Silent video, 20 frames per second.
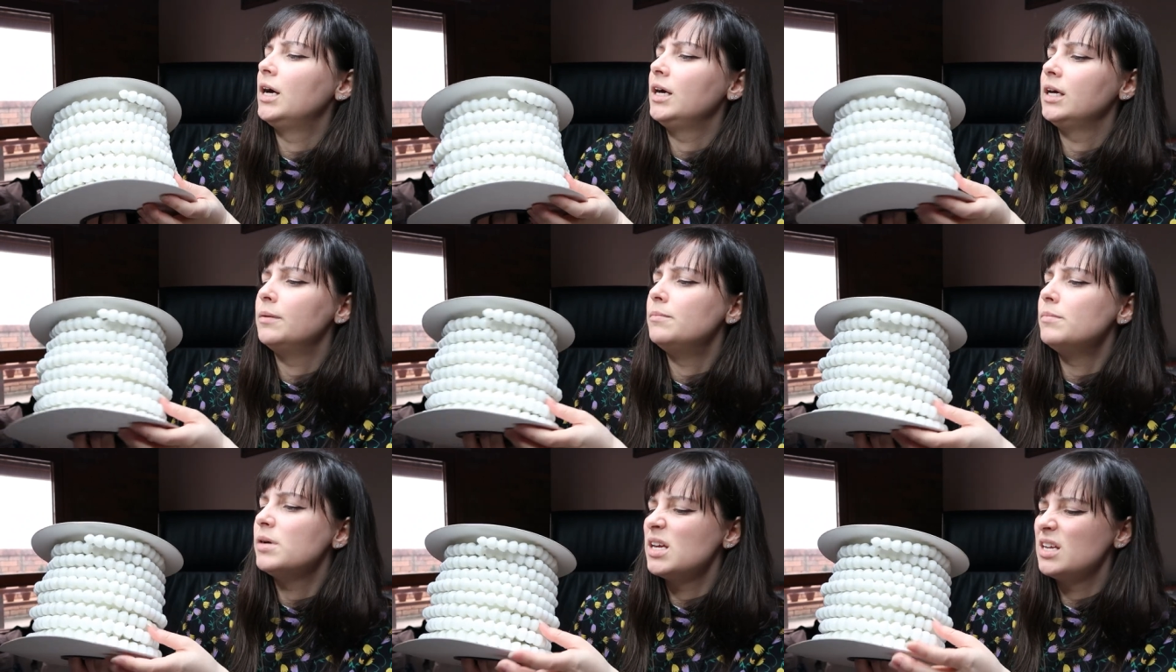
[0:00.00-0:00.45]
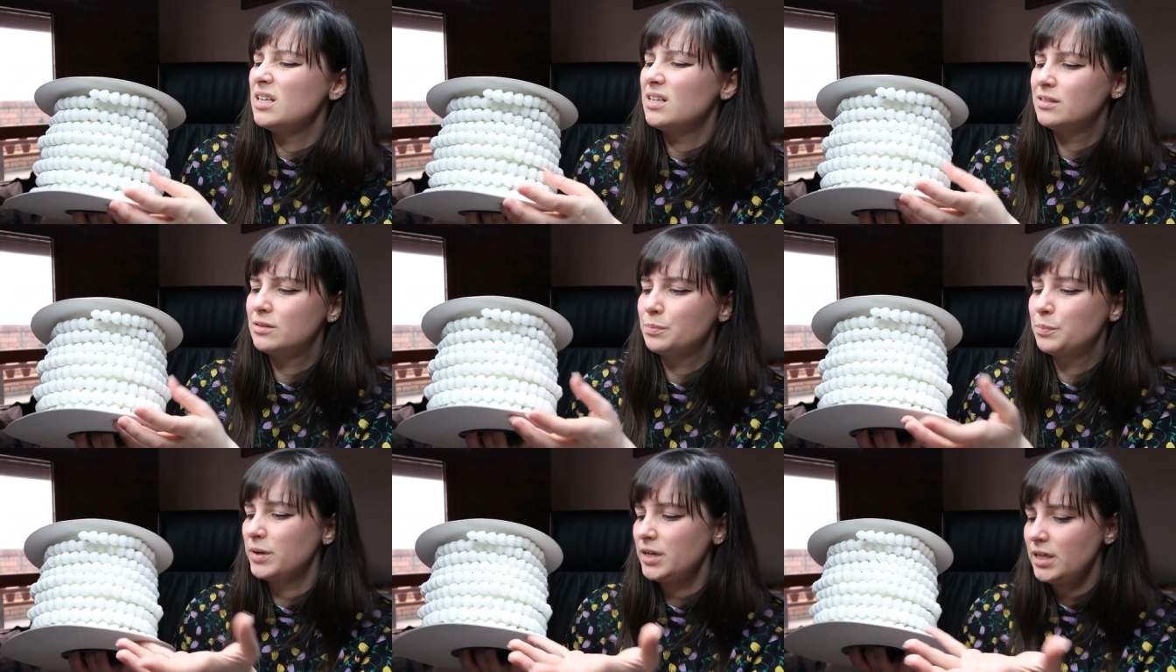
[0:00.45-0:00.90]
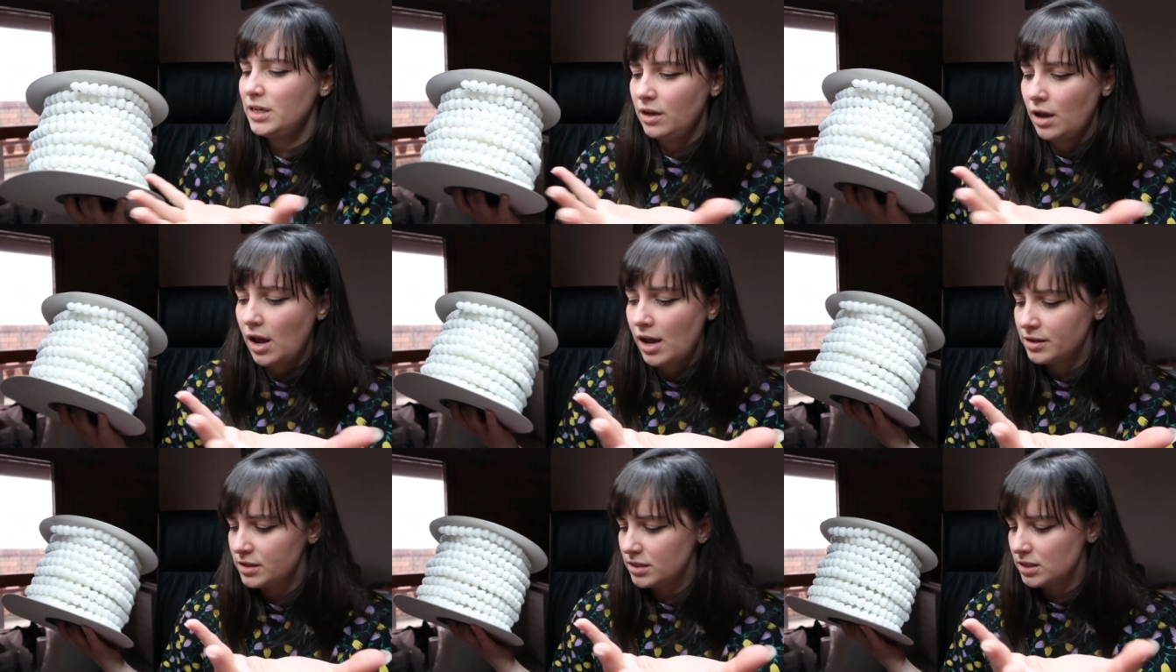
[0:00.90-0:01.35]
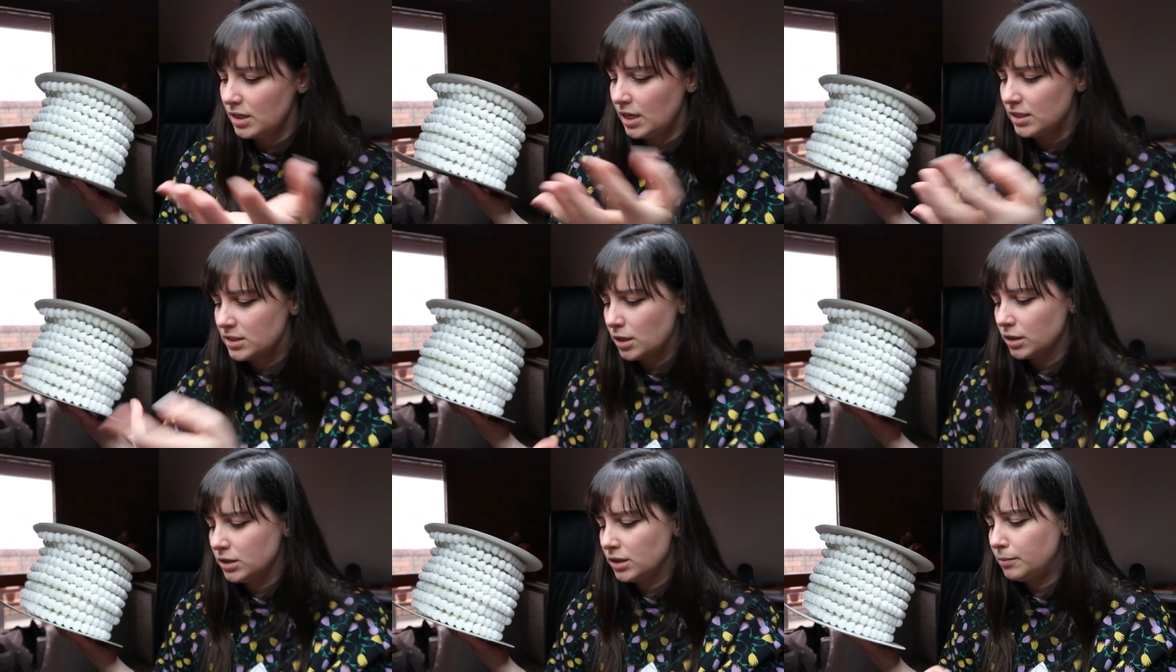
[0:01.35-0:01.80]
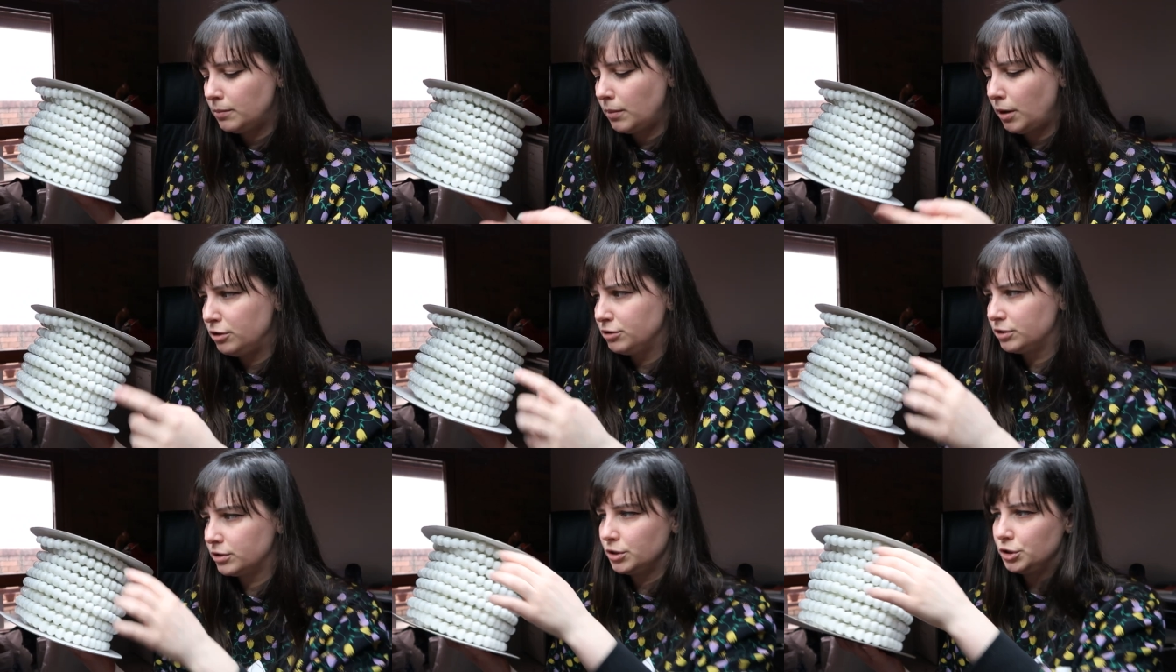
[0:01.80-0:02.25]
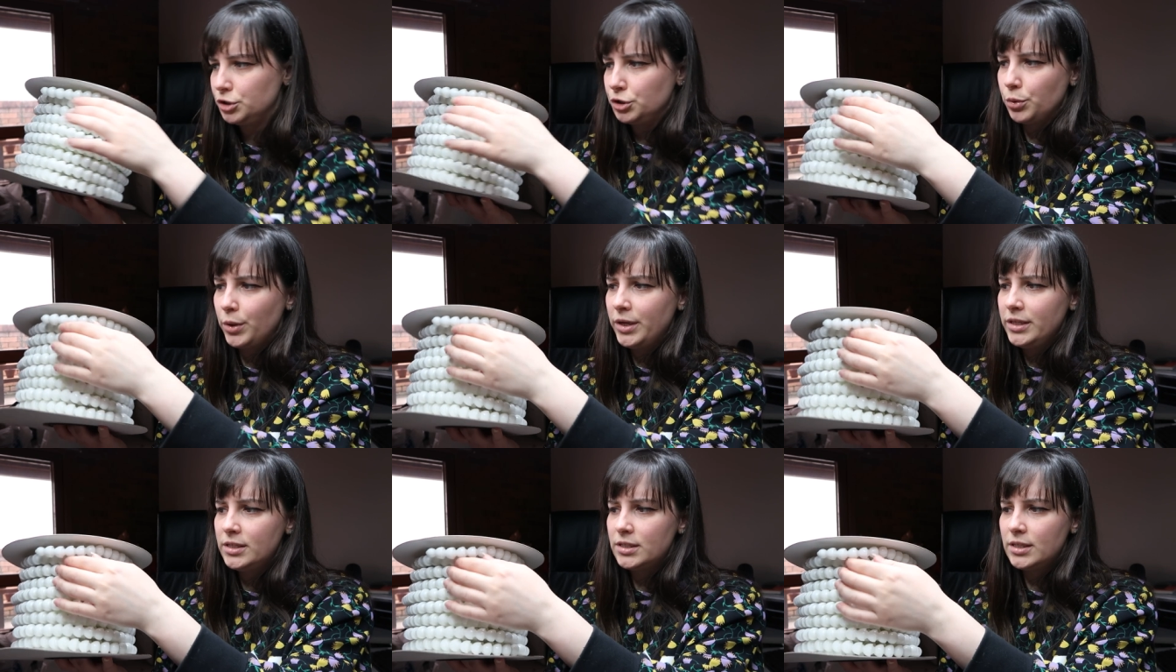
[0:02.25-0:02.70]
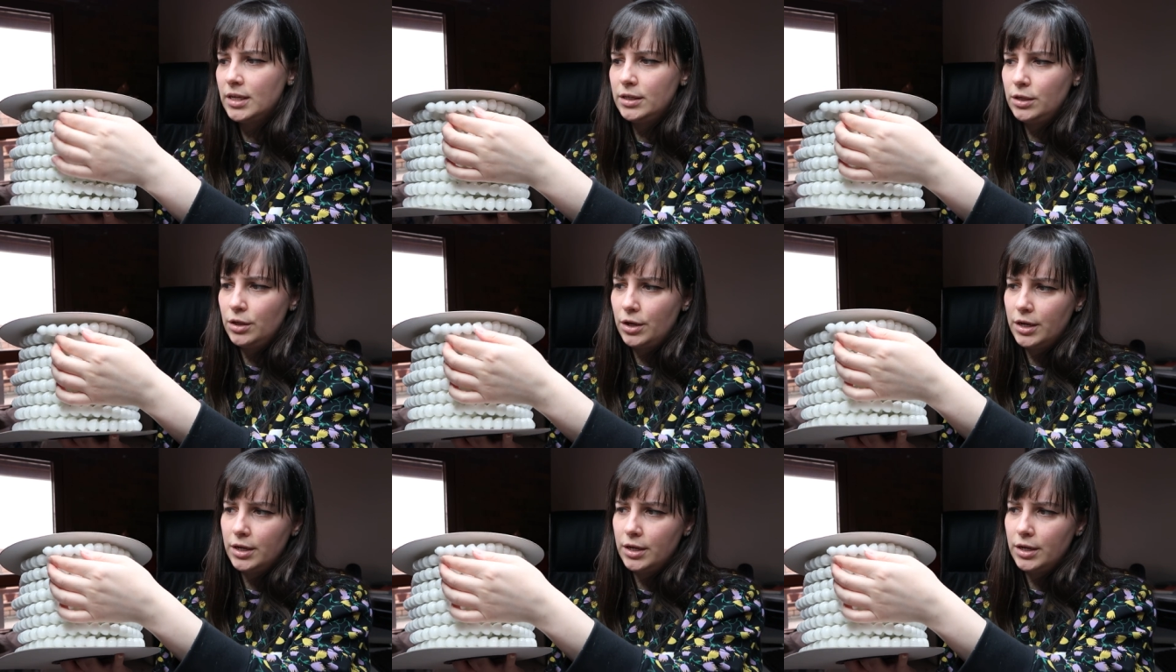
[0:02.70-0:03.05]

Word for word: um, it's pretty it's it's got the most joints that you